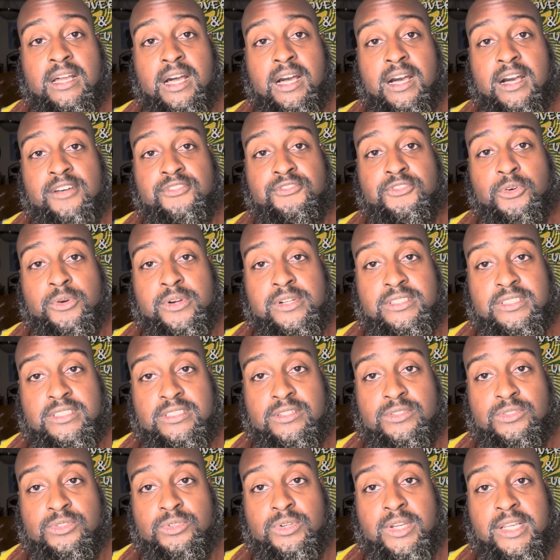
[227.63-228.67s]
forward
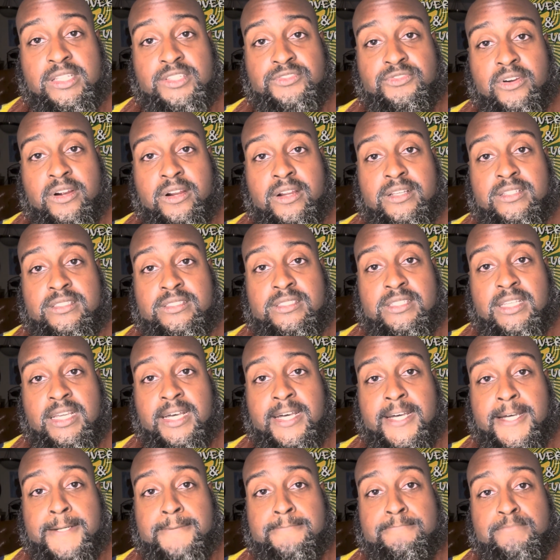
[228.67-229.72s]
to as far as
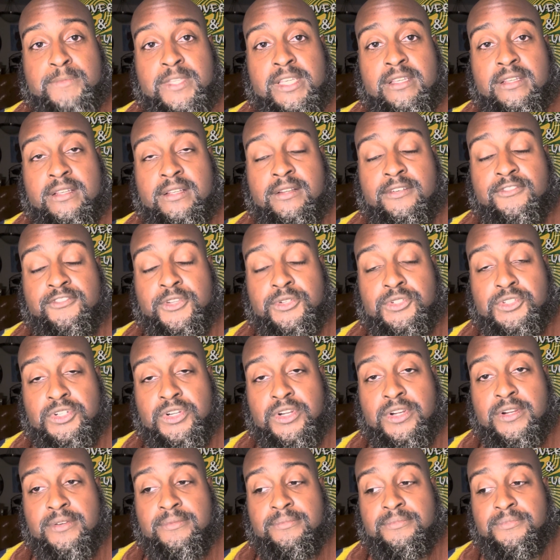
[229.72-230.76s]
future